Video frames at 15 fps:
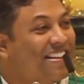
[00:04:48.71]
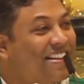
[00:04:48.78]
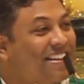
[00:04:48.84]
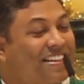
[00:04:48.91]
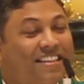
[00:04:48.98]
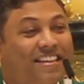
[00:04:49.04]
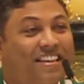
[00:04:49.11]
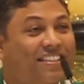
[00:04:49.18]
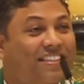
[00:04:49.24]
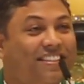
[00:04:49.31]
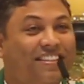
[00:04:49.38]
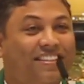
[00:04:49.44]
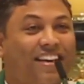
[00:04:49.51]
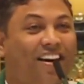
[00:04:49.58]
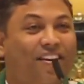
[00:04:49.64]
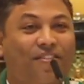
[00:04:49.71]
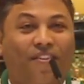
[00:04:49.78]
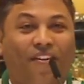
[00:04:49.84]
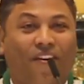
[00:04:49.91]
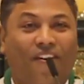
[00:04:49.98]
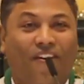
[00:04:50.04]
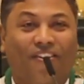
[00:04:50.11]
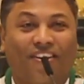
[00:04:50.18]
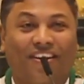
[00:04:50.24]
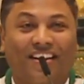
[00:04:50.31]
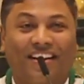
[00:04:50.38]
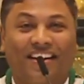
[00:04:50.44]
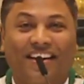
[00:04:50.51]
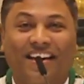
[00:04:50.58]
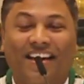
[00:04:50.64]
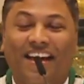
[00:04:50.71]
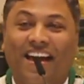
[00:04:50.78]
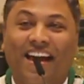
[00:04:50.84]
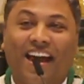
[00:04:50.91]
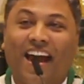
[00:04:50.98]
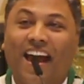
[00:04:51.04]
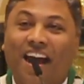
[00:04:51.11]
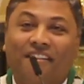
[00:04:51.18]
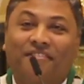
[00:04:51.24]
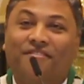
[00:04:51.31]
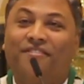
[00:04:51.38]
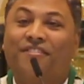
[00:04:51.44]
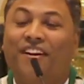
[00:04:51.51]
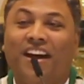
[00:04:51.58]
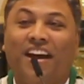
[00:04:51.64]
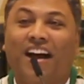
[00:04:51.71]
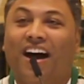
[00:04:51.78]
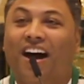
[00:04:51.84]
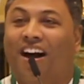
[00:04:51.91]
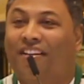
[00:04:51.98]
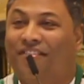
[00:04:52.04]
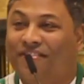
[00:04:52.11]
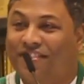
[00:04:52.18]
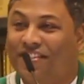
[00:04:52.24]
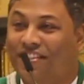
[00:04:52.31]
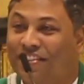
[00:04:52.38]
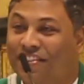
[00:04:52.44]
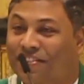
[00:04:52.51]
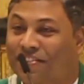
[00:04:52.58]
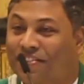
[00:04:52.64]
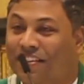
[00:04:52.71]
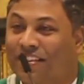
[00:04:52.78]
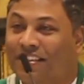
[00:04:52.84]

The nurses are wrong. Every afternoon,